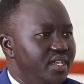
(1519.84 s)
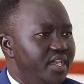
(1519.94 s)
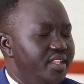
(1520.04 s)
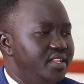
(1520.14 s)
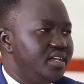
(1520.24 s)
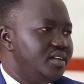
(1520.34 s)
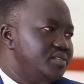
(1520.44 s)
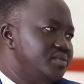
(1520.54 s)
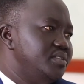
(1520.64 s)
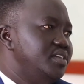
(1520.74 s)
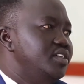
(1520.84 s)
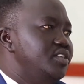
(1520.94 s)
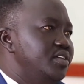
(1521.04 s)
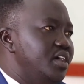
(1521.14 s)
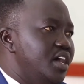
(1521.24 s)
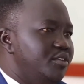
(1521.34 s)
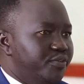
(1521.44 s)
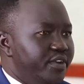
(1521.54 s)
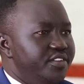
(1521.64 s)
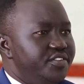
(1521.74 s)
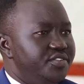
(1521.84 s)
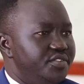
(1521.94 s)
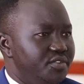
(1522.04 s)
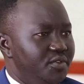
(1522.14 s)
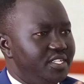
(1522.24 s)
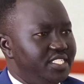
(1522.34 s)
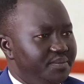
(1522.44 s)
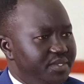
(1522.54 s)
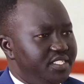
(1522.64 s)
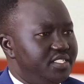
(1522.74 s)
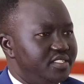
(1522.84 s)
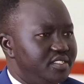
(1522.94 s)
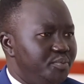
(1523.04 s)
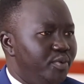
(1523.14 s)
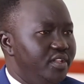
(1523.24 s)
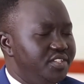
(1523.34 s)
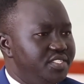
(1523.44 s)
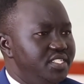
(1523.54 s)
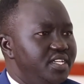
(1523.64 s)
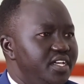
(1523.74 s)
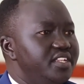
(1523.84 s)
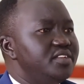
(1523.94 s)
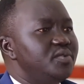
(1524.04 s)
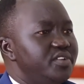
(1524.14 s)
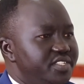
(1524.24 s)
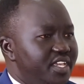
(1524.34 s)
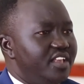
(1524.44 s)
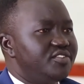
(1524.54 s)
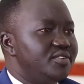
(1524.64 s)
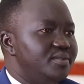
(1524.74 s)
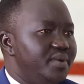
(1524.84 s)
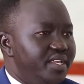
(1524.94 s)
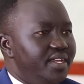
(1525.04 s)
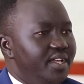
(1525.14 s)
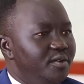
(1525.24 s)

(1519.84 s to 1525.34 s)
And at first you attempted the policy and it was cancelled by the